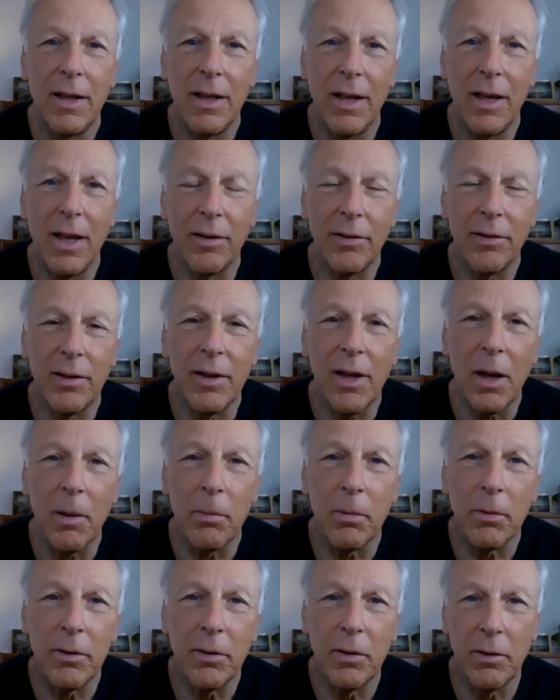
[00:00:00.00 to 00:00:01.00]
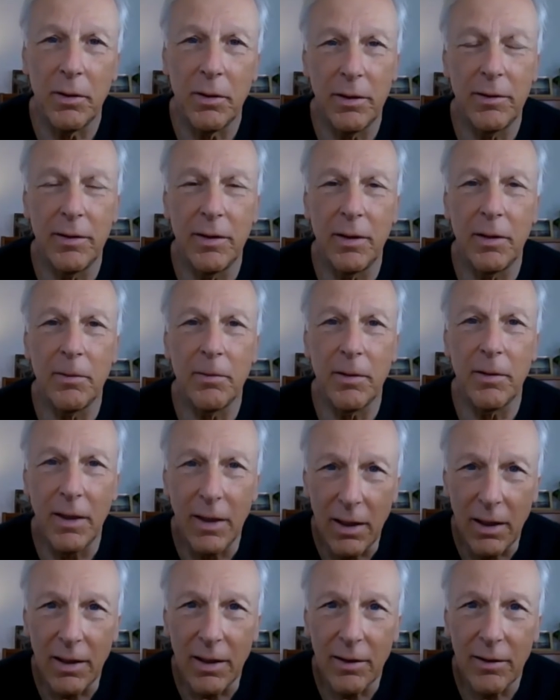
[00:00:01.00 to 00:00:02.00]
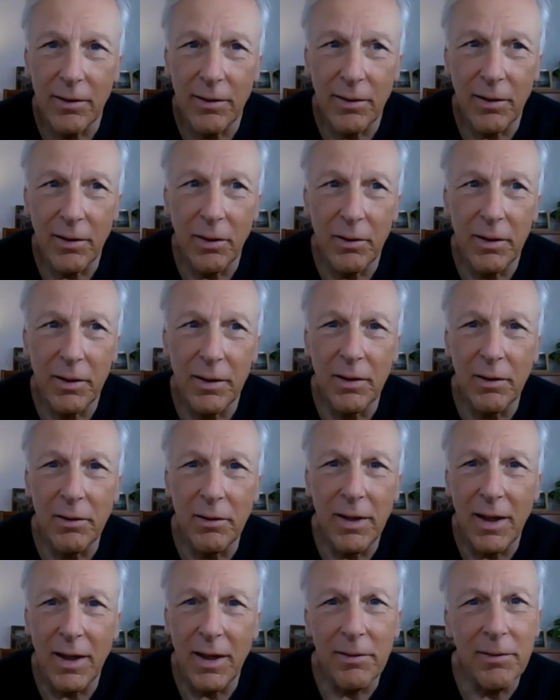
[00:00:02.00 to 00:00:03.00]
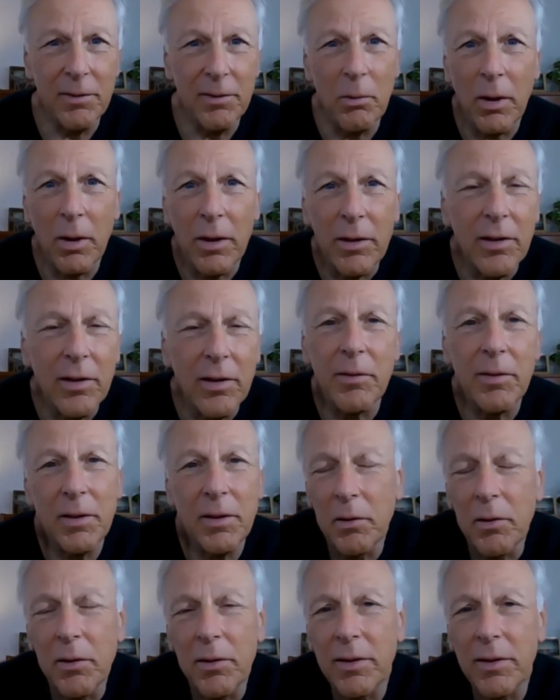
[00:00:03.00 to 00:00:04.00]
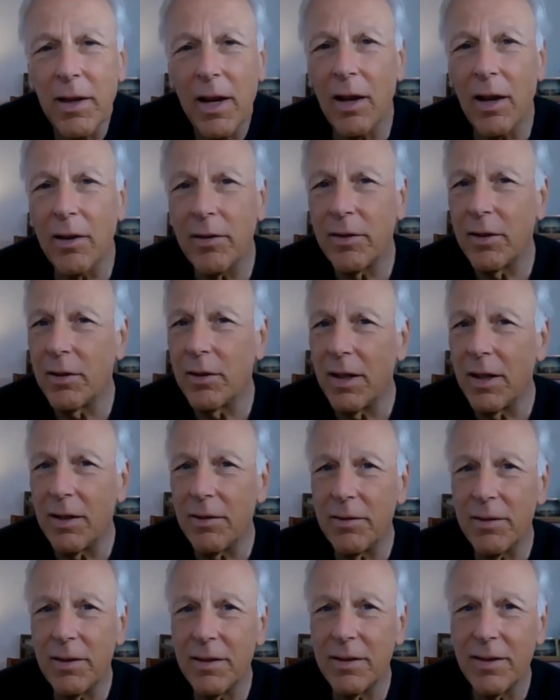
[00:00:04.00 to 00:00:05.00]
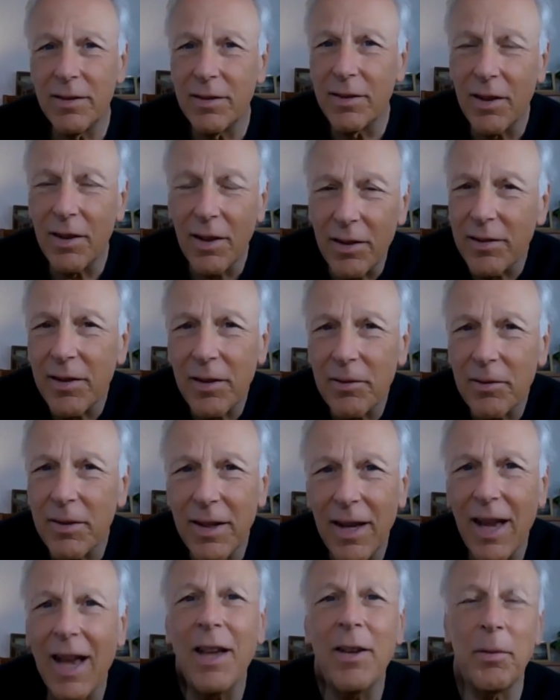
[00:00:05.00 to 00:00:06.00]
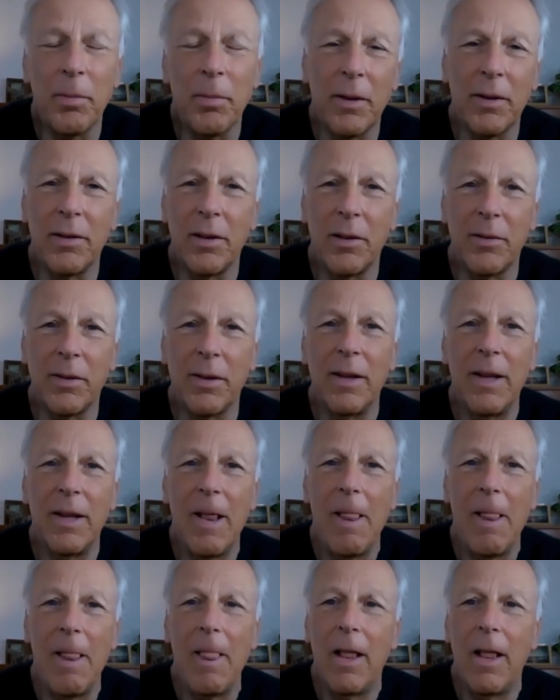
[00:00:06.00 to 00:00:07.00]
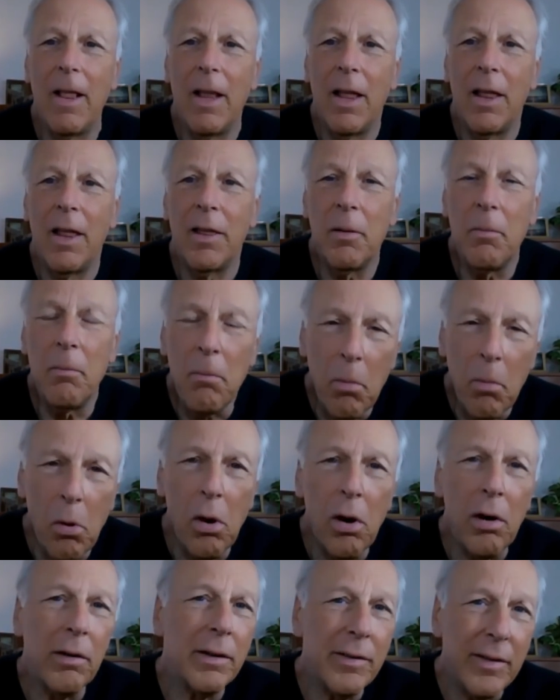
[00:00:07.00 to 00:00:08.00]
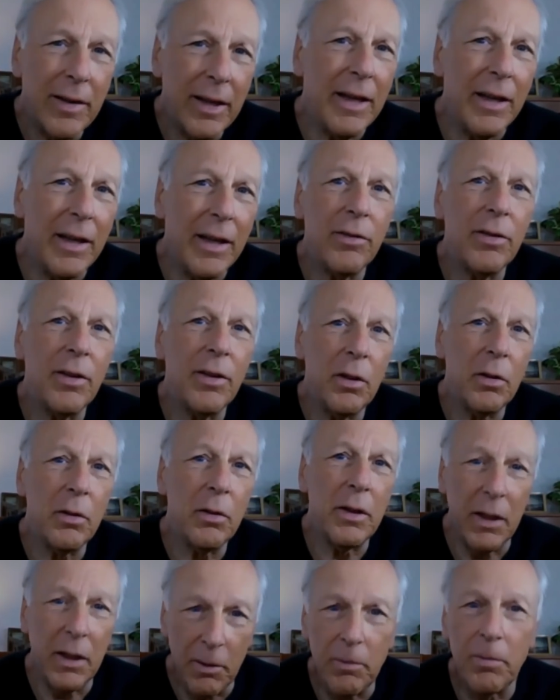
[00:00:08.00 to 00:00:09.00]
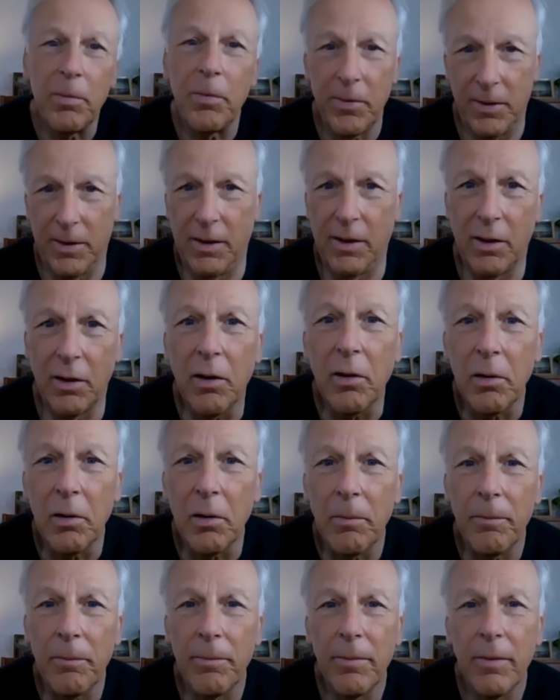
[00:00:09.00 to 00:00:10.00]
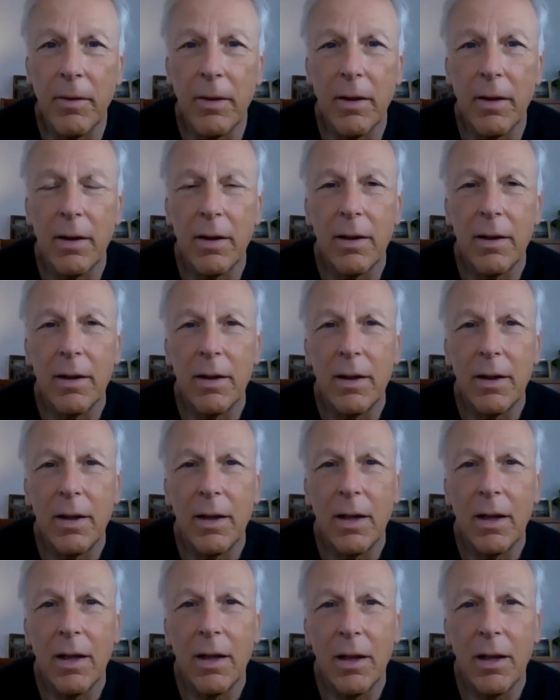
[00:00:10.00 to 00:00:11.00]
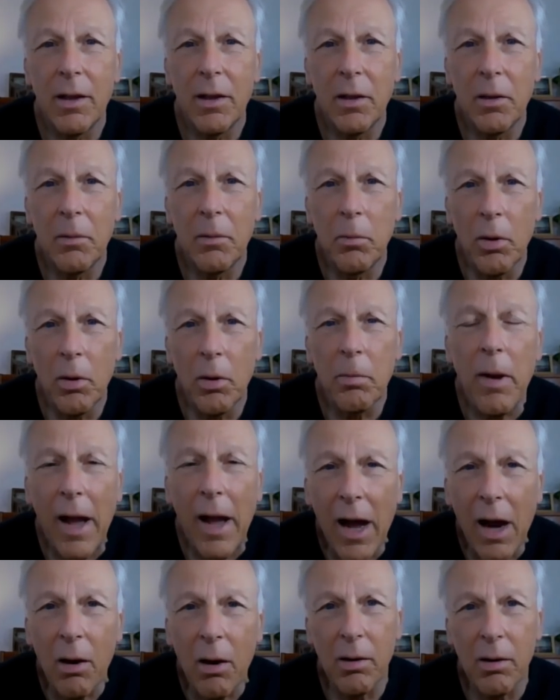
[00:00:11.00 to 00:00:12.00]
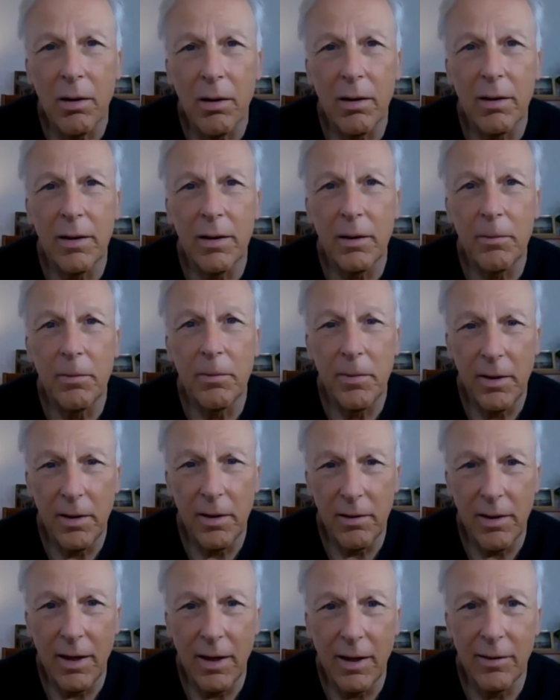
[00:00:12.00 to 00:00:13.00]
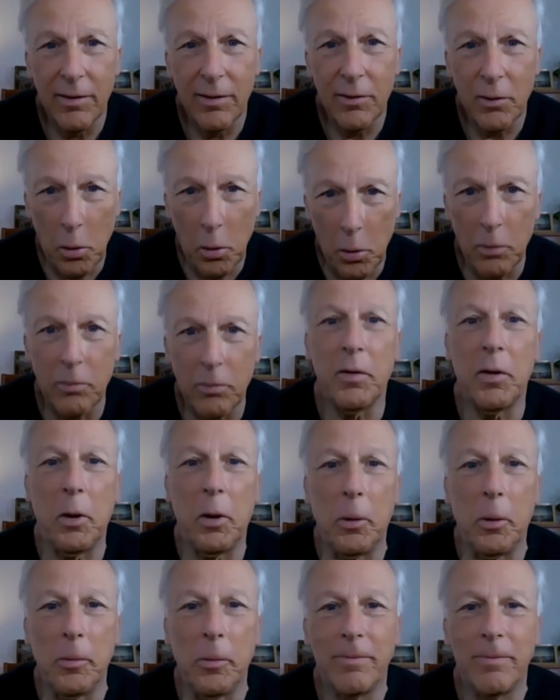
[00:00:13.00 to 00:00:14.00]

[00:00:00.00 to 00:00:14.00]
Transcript: as an opportunity for healing. So you don't have to watch every newscast, you don't have to discuss every aspect of it. The more attention you give fear, the more power that fear has over you.